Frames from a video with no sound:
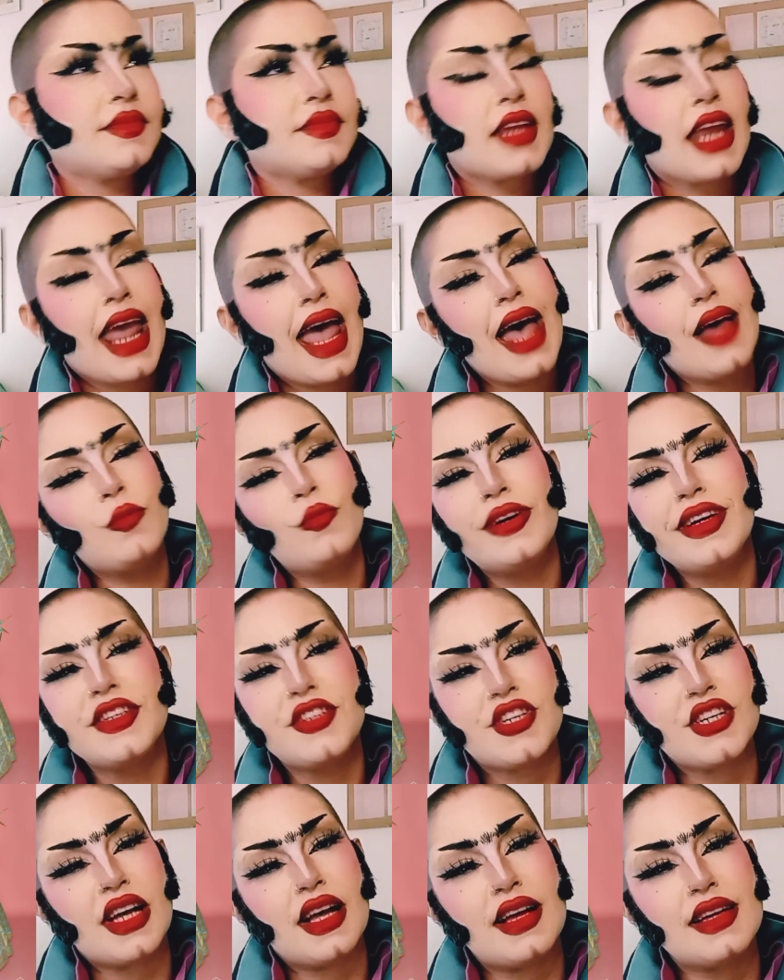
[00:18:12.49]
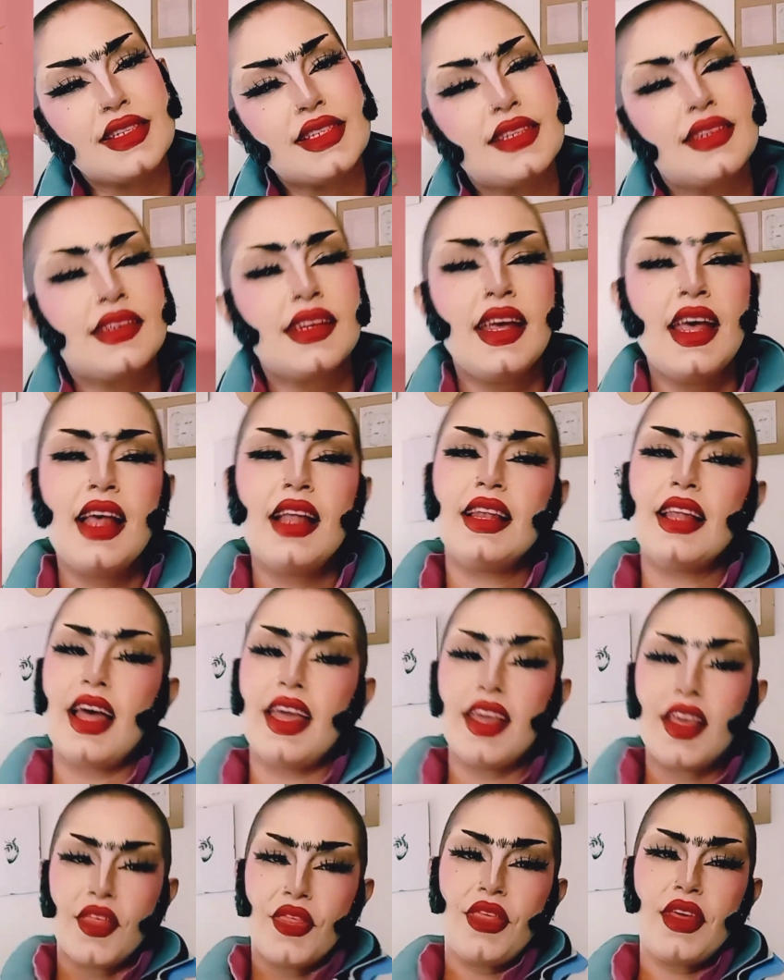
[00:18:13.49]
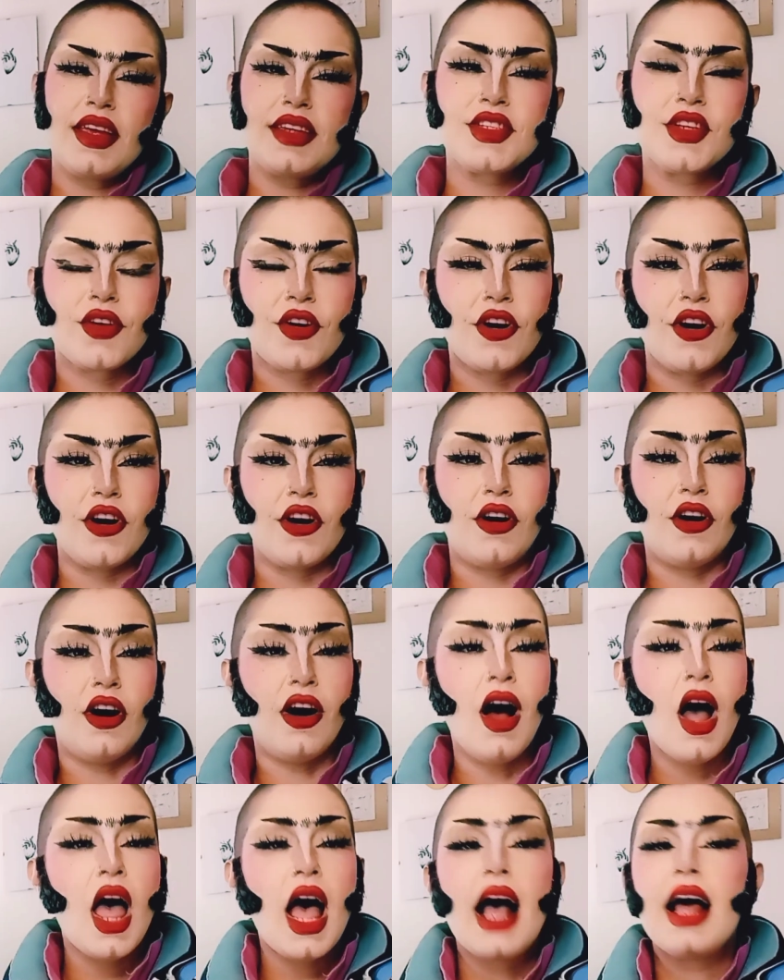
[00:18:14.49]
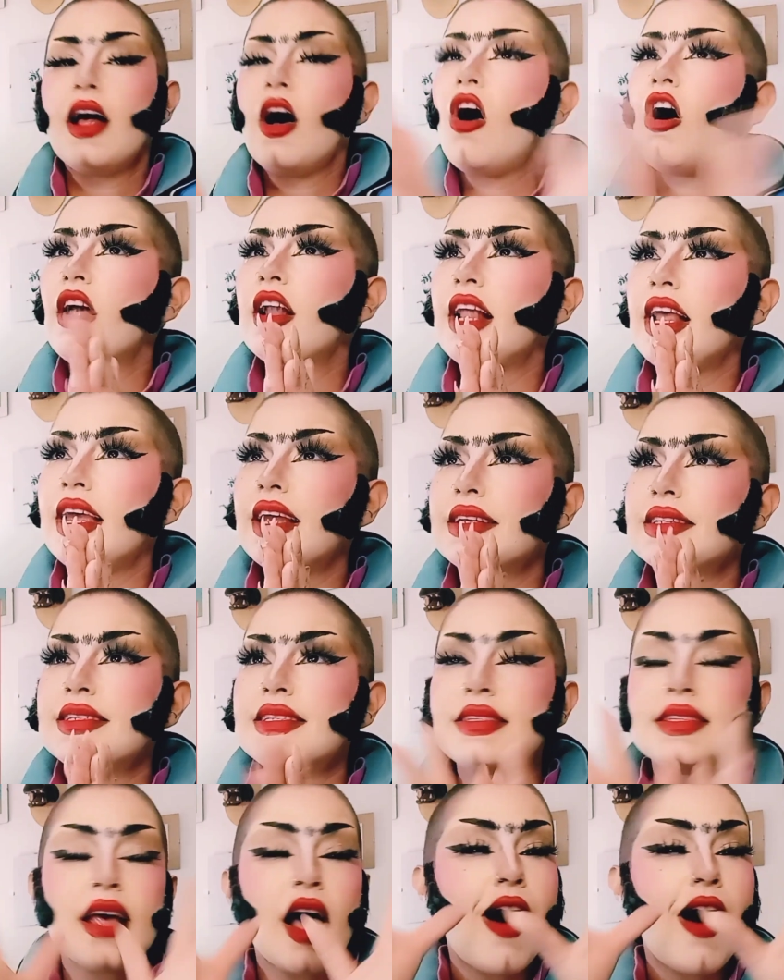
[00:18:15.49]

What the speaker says: Can we just, like, this girl, Onyx,